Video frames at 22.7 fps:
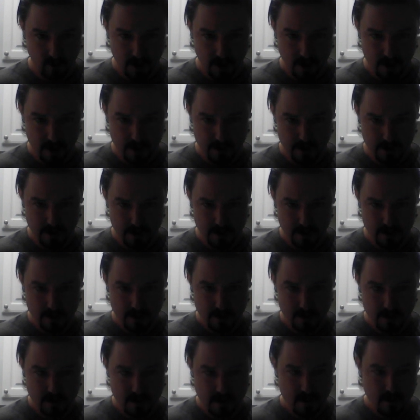cry
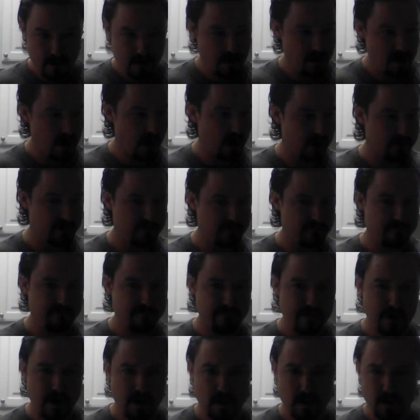
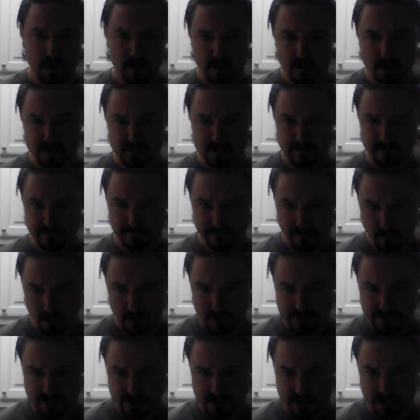unfair use of
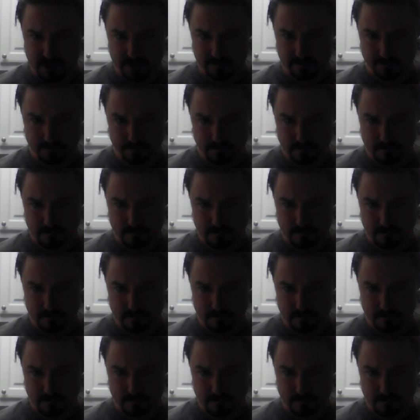force,